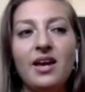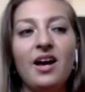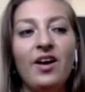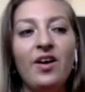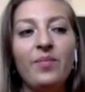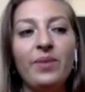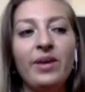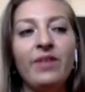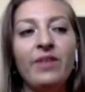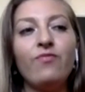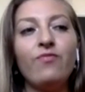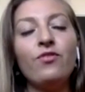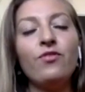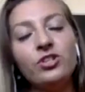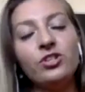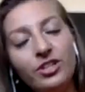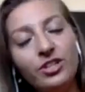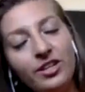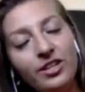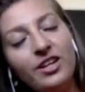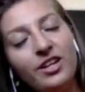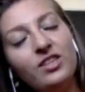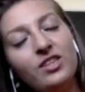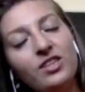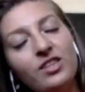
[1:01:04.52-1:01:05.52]
and
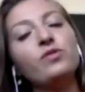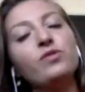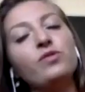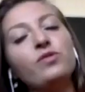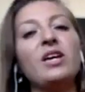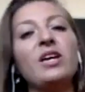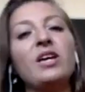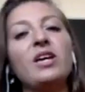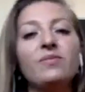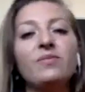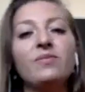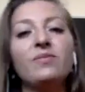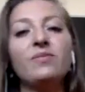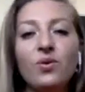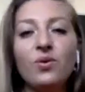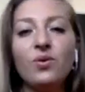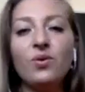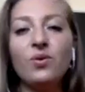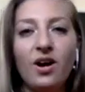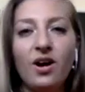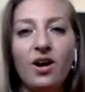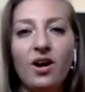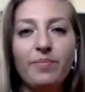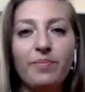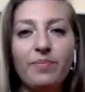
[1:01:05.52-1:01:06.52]
unfortunately,
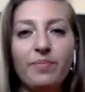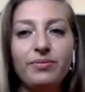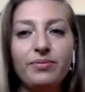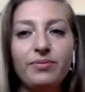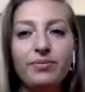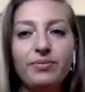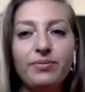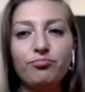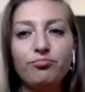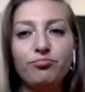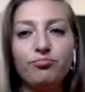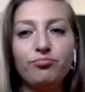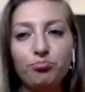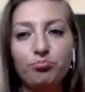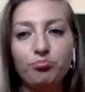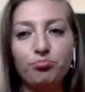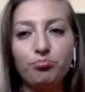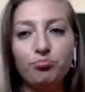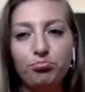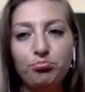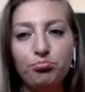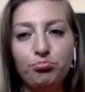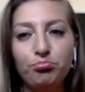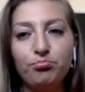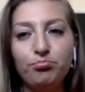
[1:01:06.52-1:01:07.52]
those bands broke up.
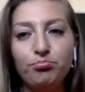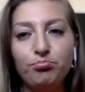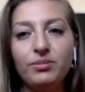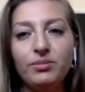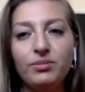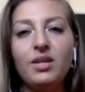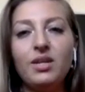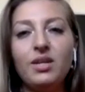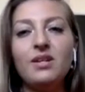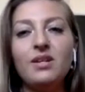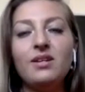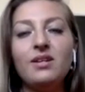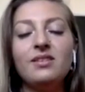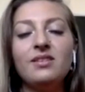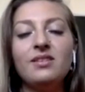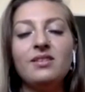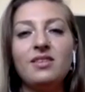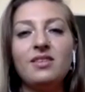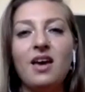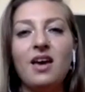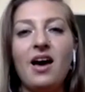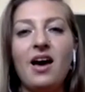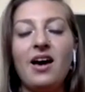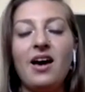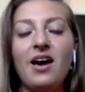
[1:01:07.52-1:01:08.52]

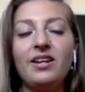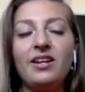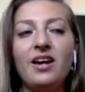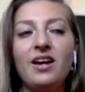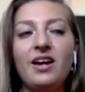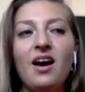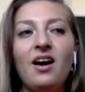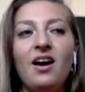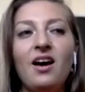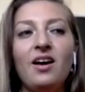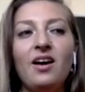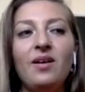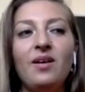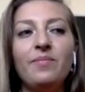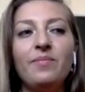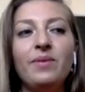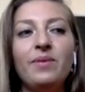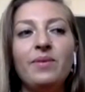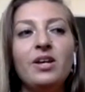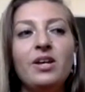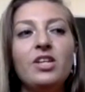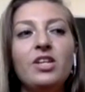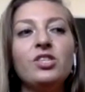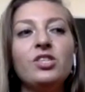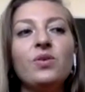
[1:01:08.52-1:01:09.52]
Sad.
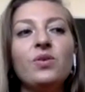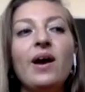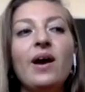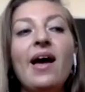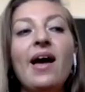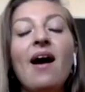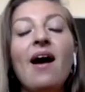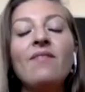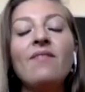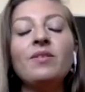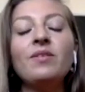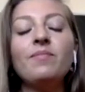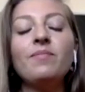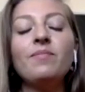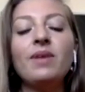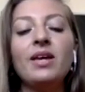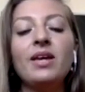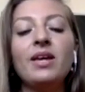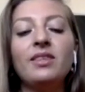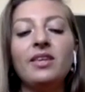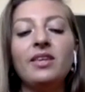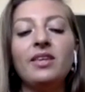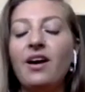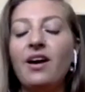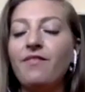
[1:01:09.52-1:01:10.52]
So I haven't made the
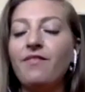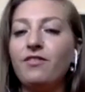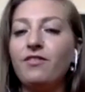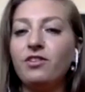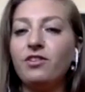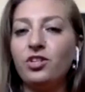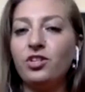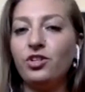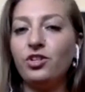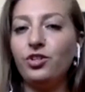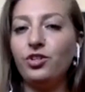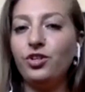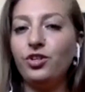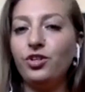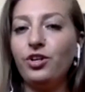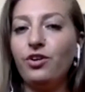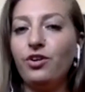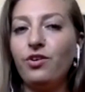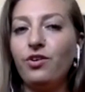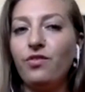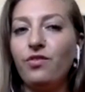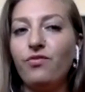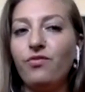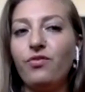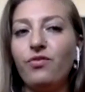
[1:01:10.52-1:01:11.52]
effort to look
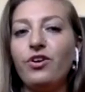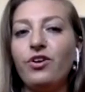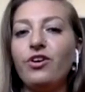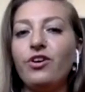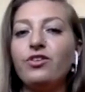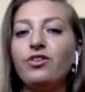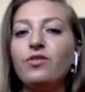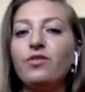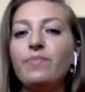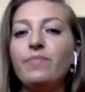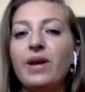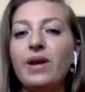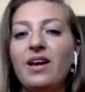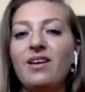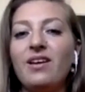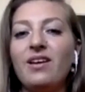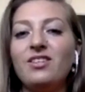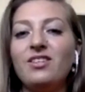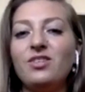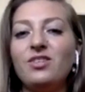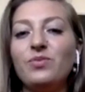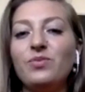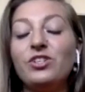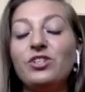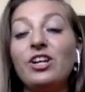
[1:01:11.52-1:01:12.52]
for other bands,
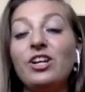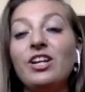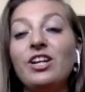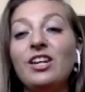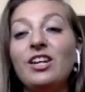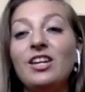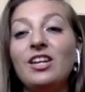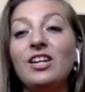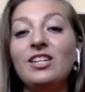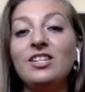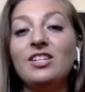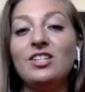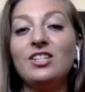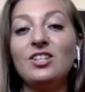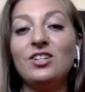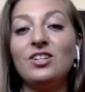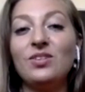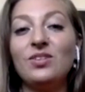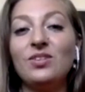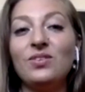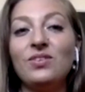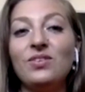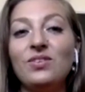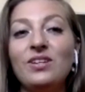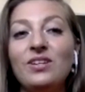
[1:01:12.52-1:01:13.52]
which I need to.
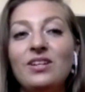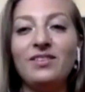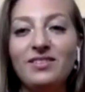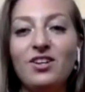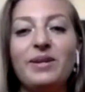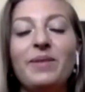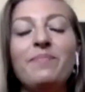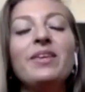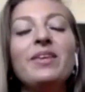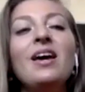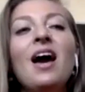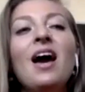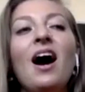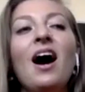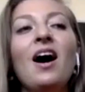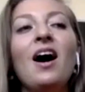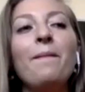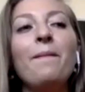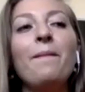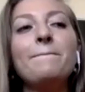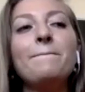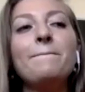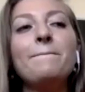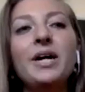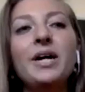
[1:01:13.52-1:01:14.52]
But
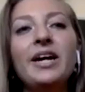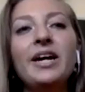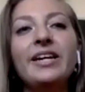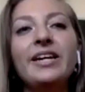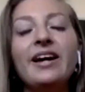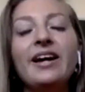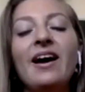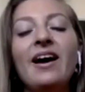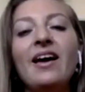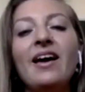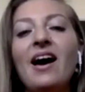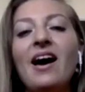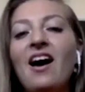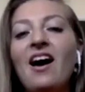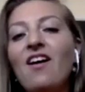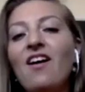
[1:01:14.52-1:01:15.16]
I have